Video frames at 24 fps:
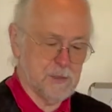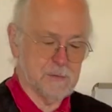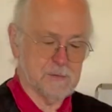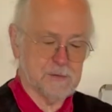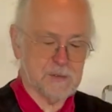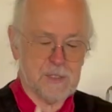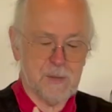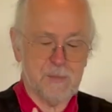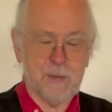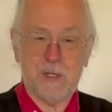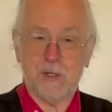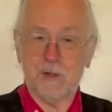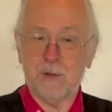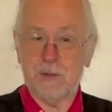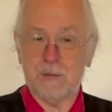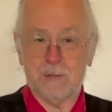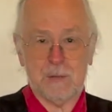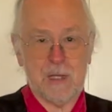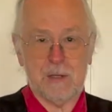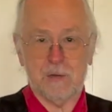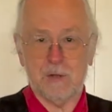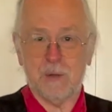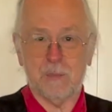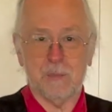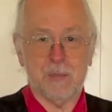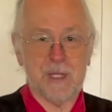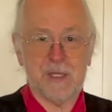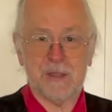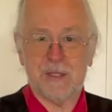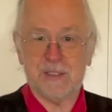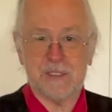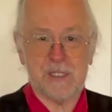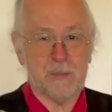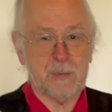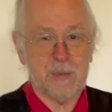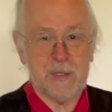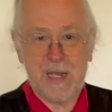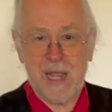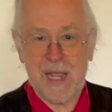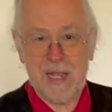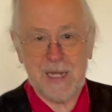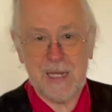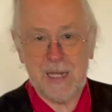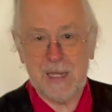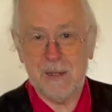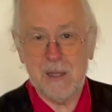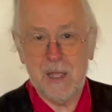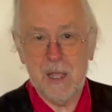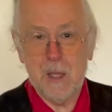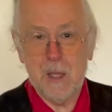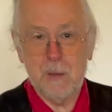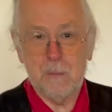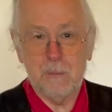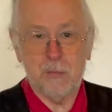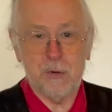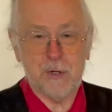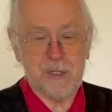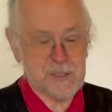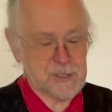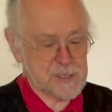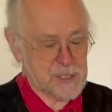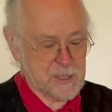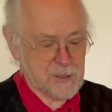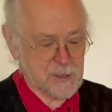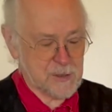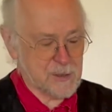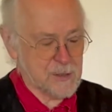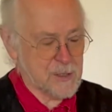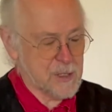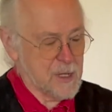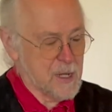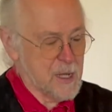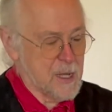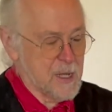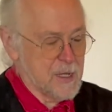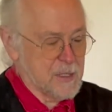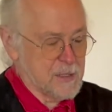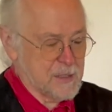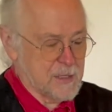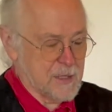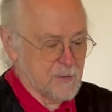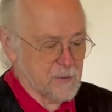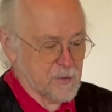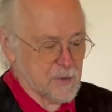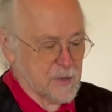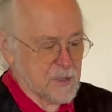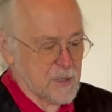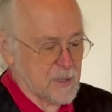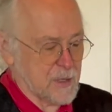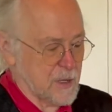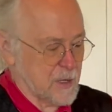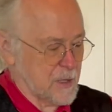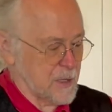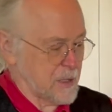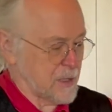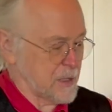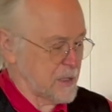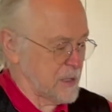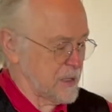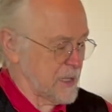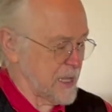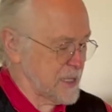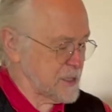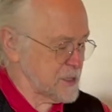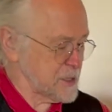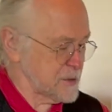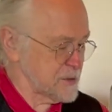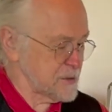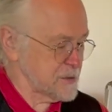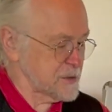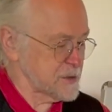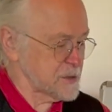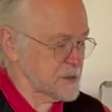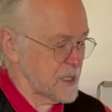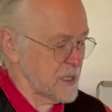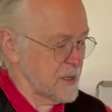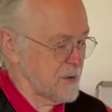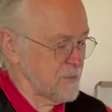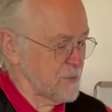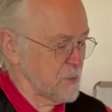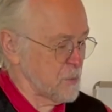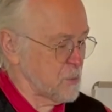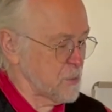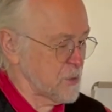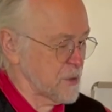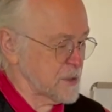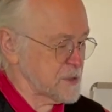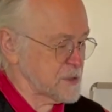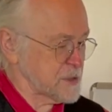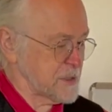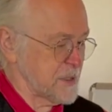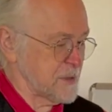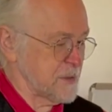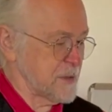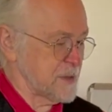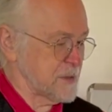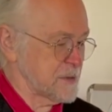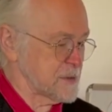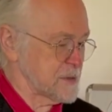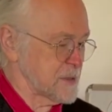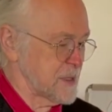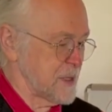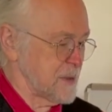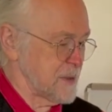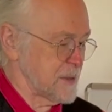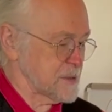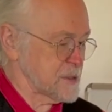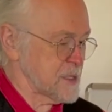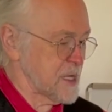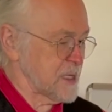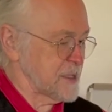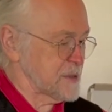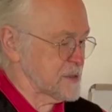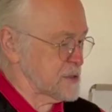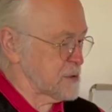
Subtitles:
Something you can pick this up at any bookseller, different collections of the works and the sonnets, the